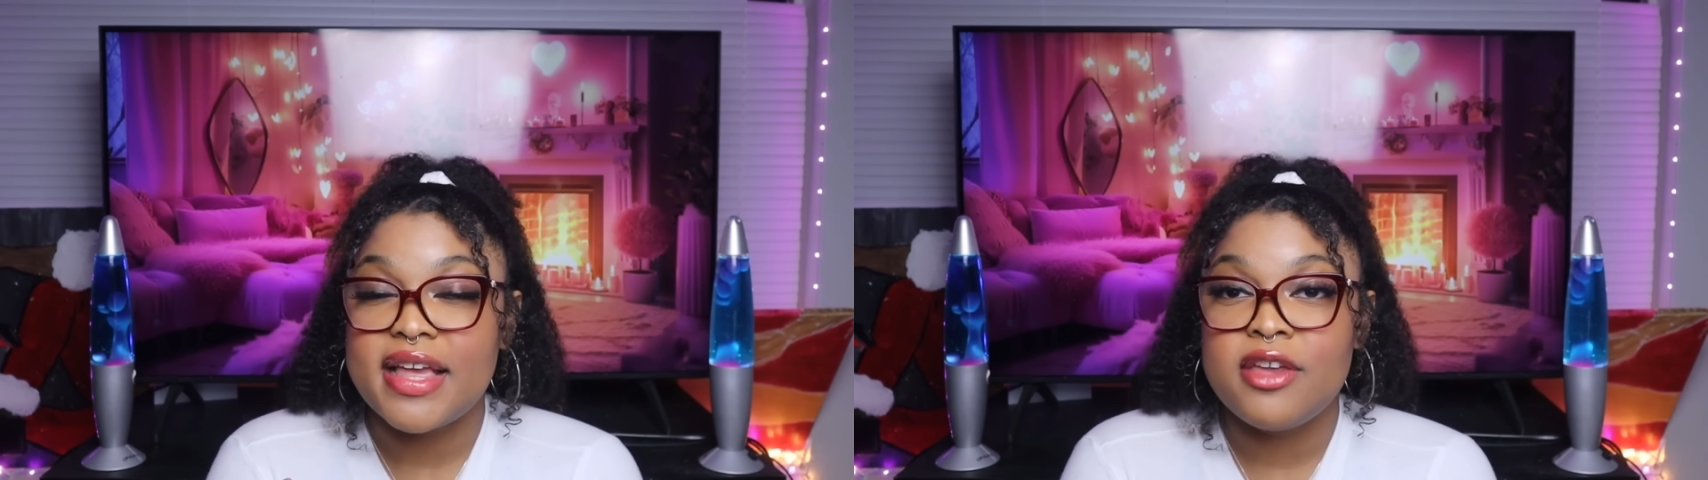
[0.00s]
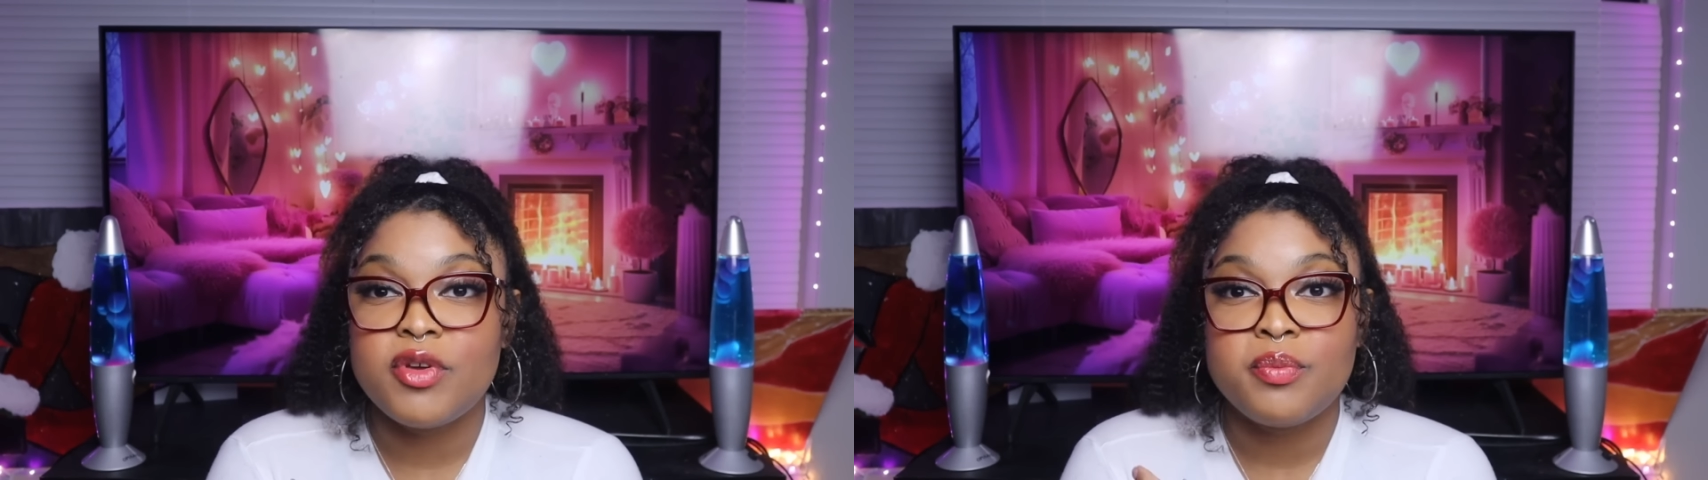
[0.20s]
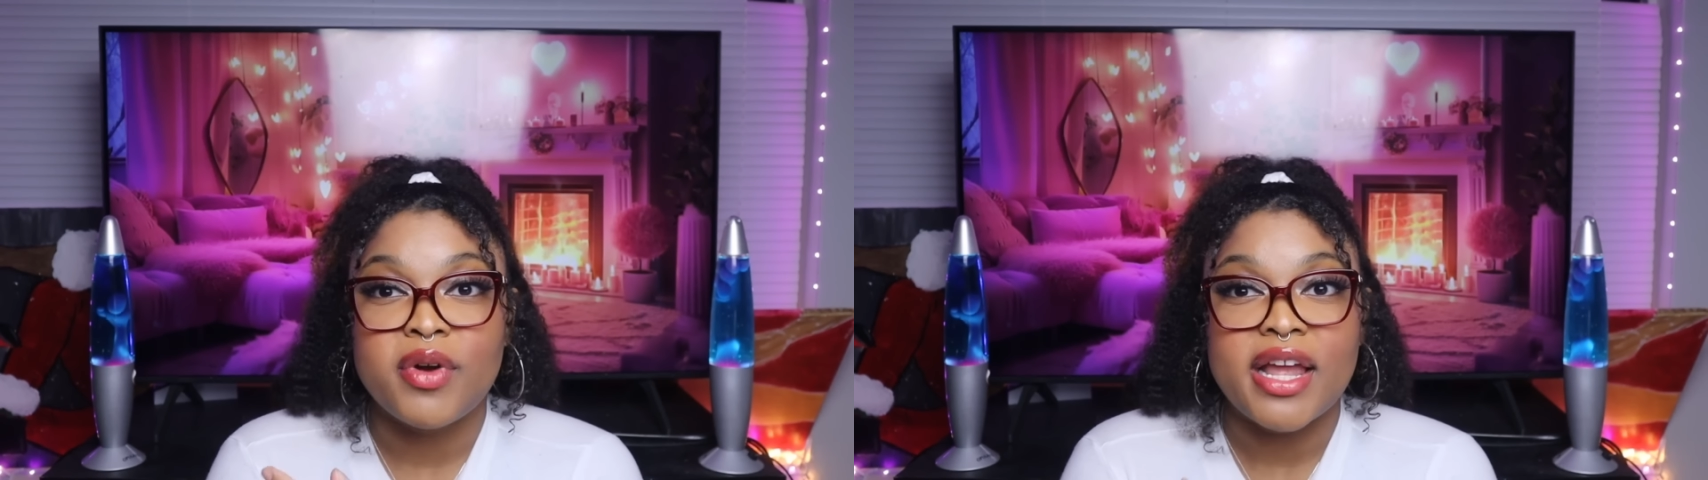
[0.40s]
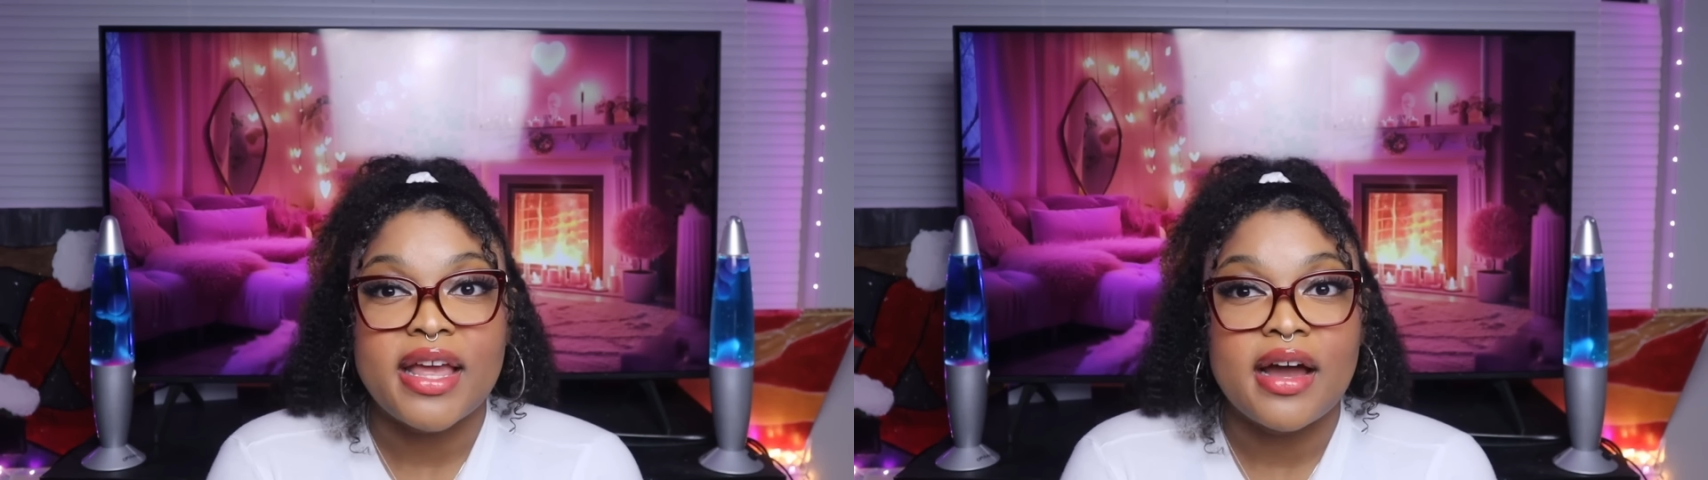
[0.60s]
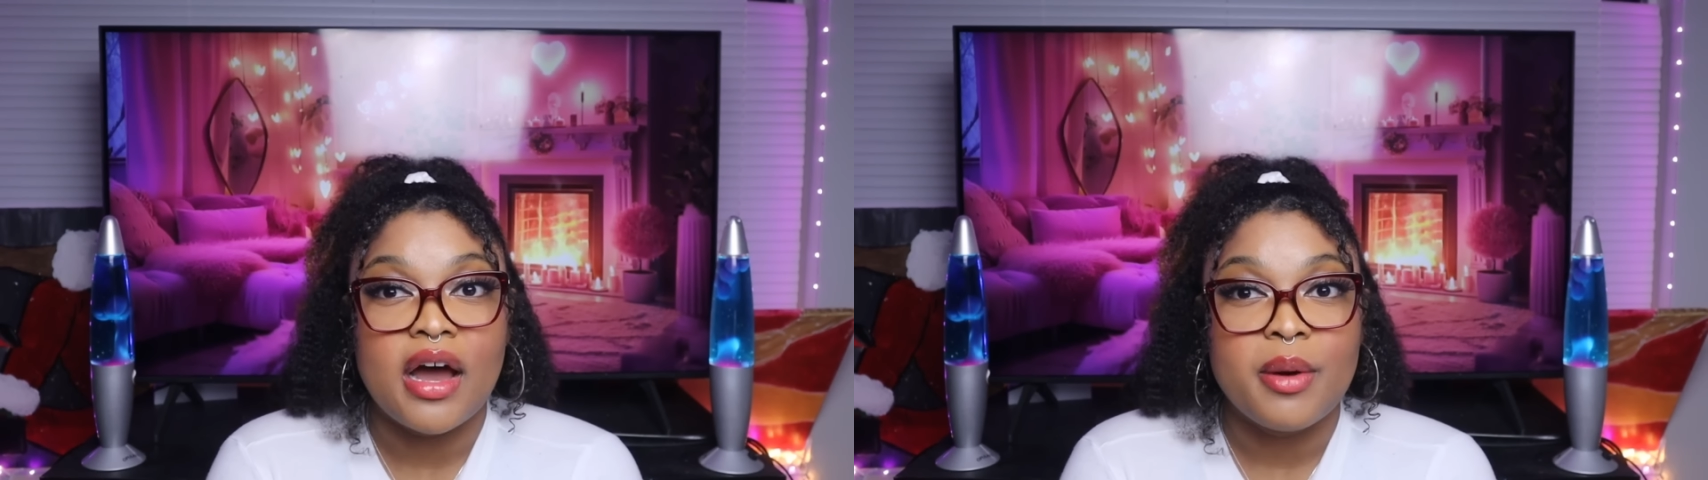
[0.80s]
even
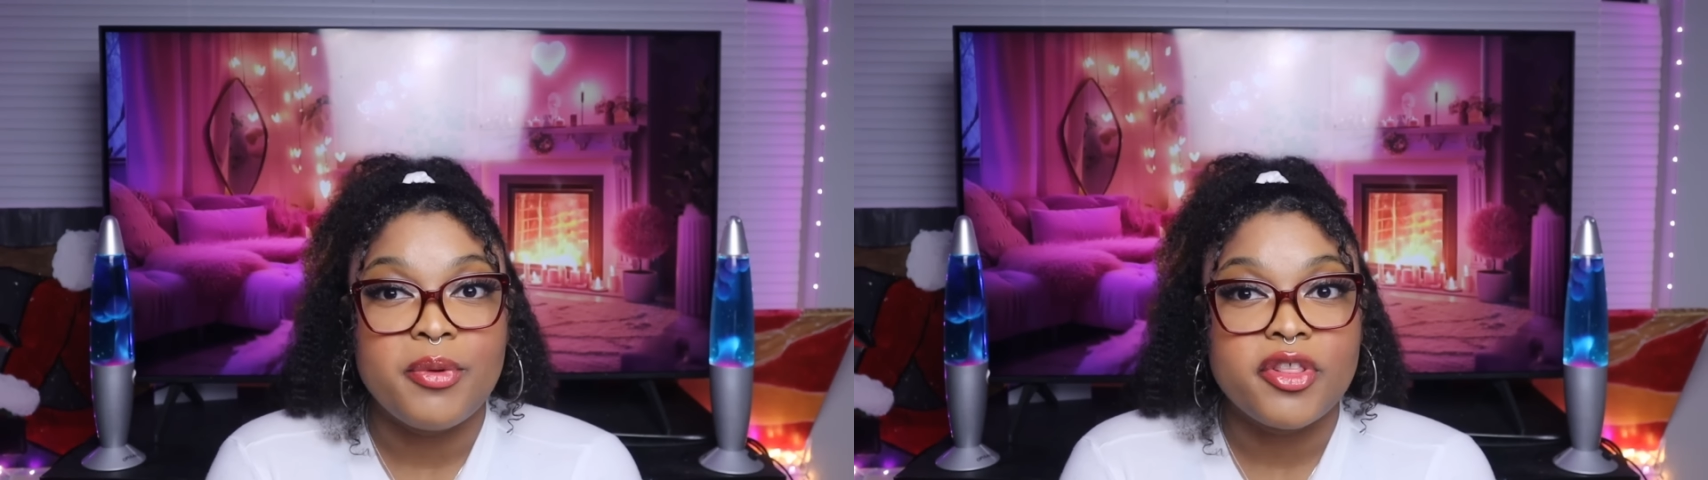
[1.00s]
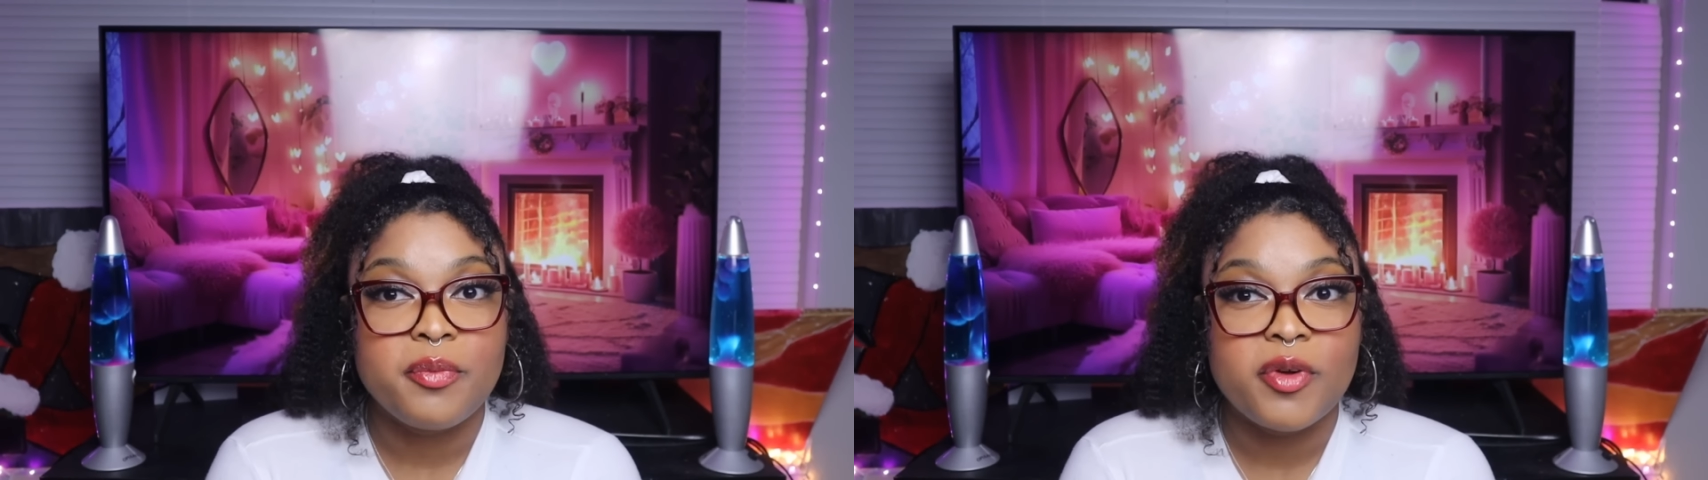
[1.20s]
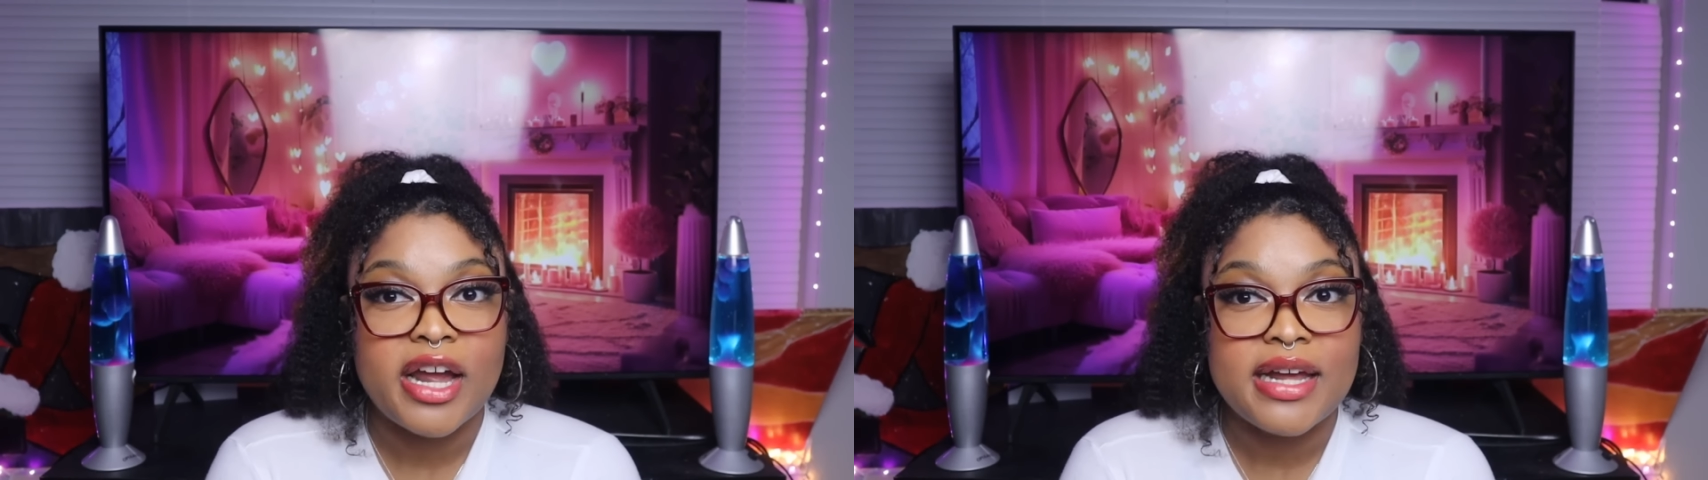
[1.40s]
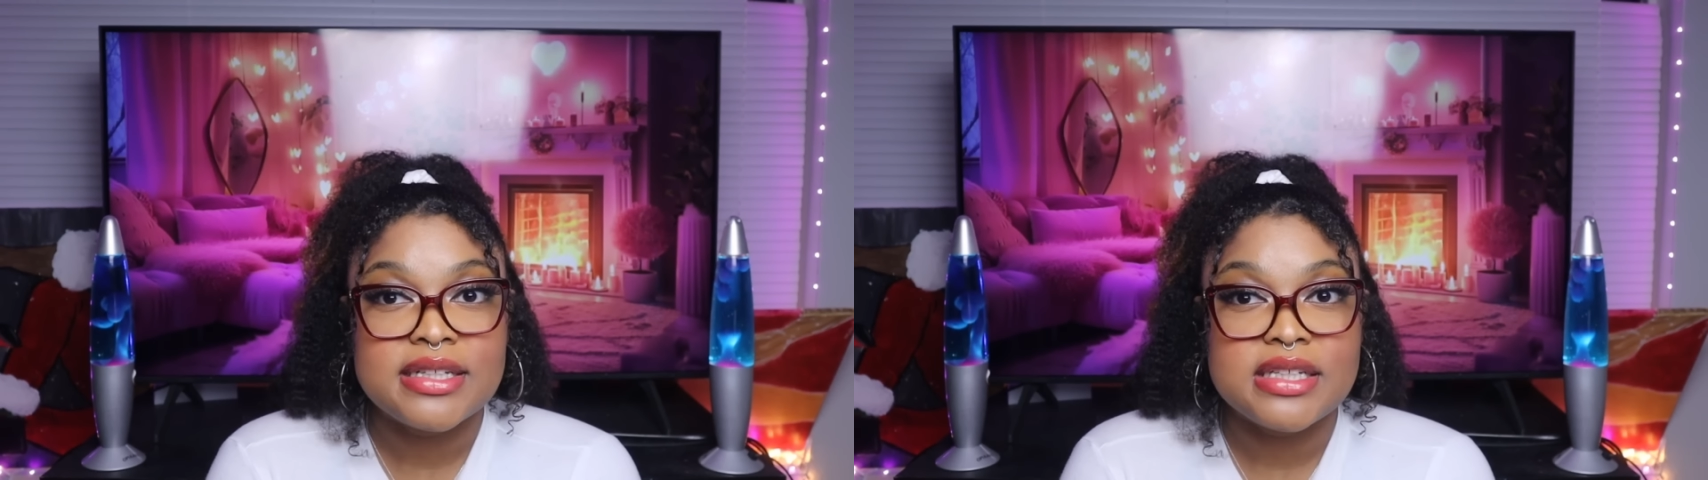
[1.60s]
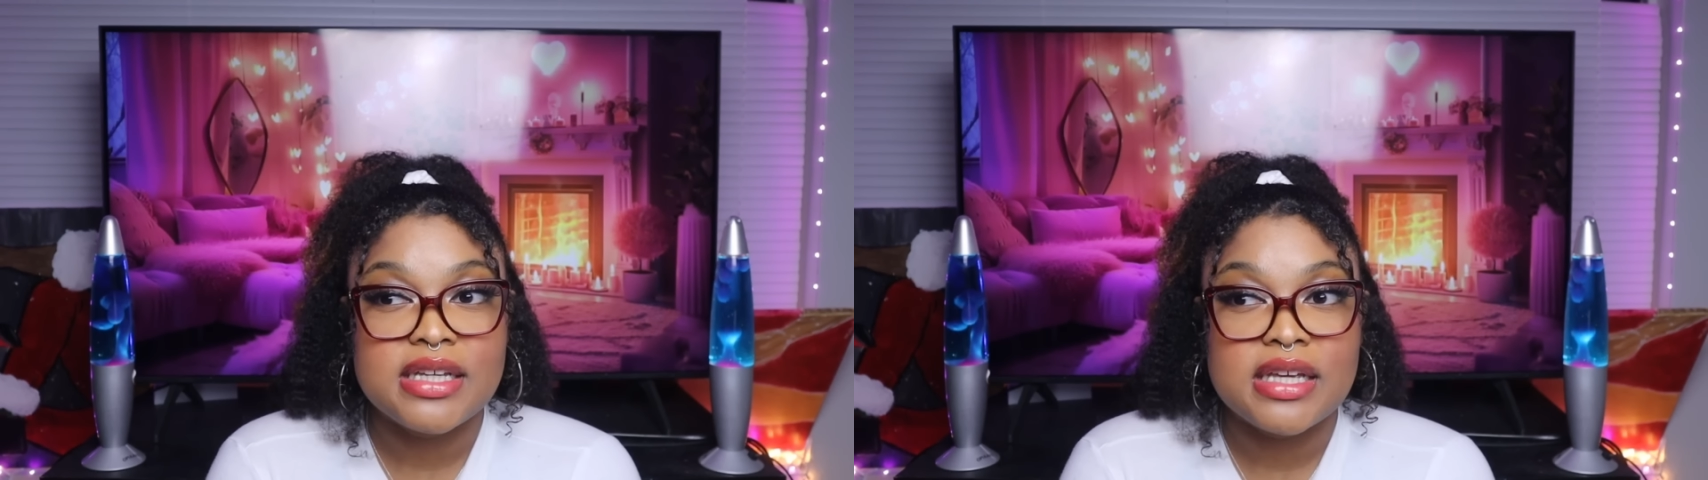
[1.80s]
breaking up with
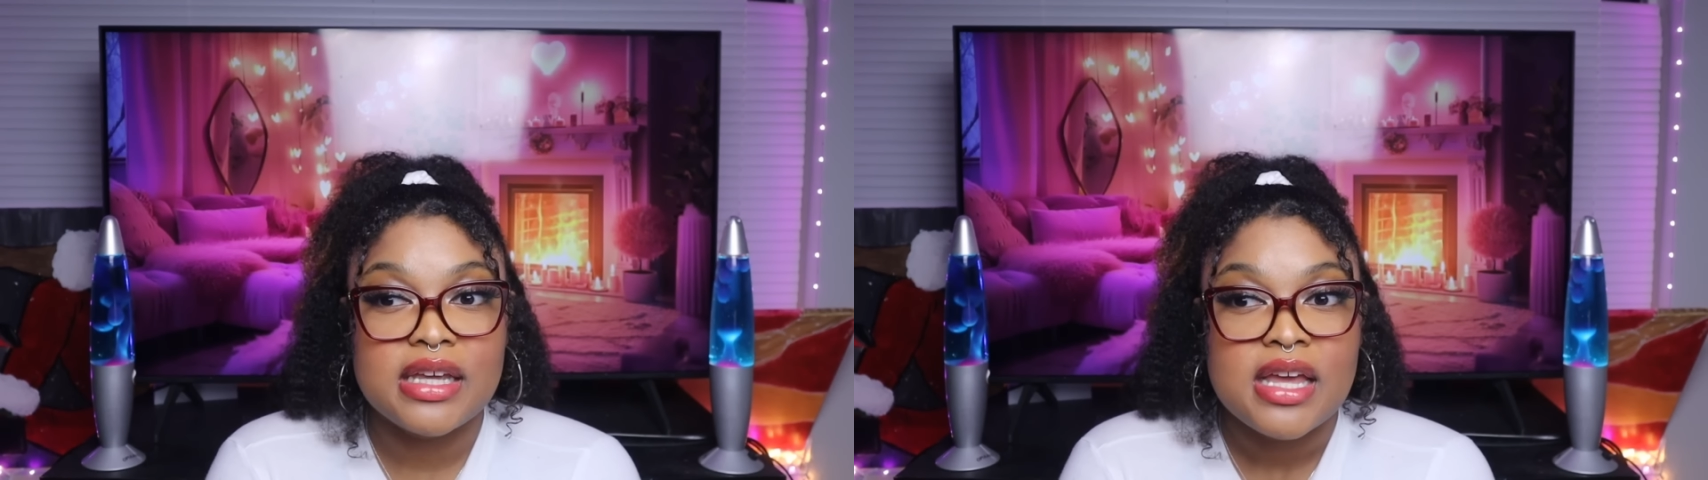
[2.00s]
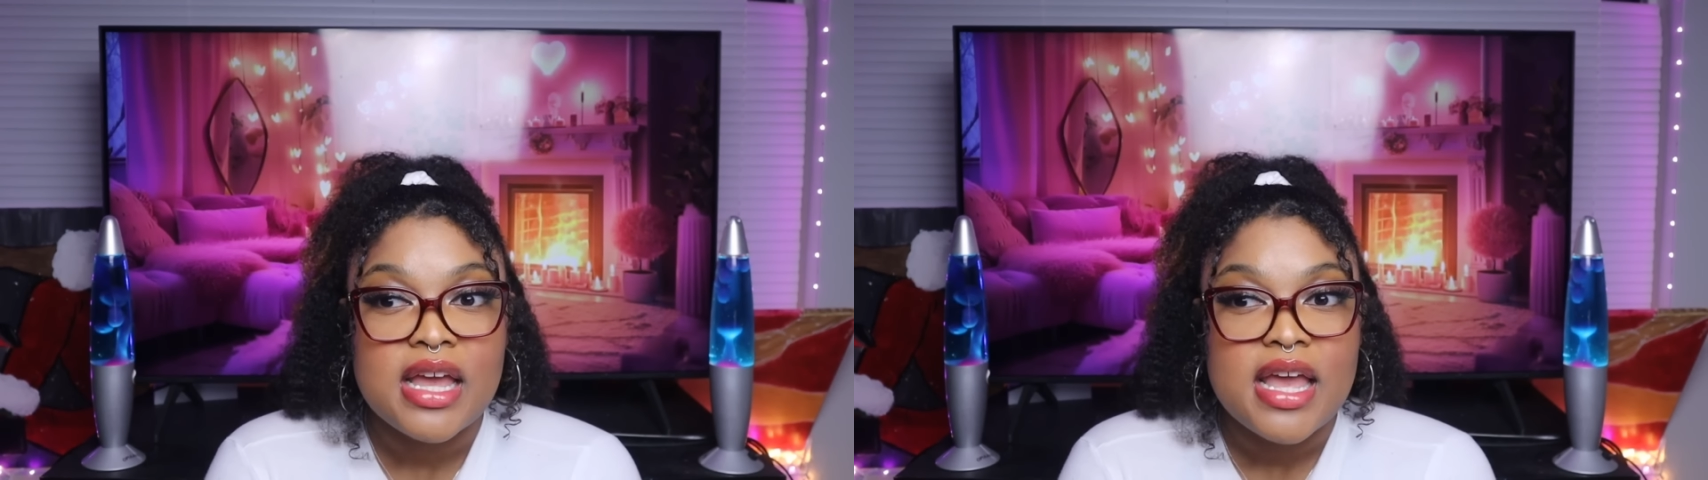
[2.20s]
Brandy,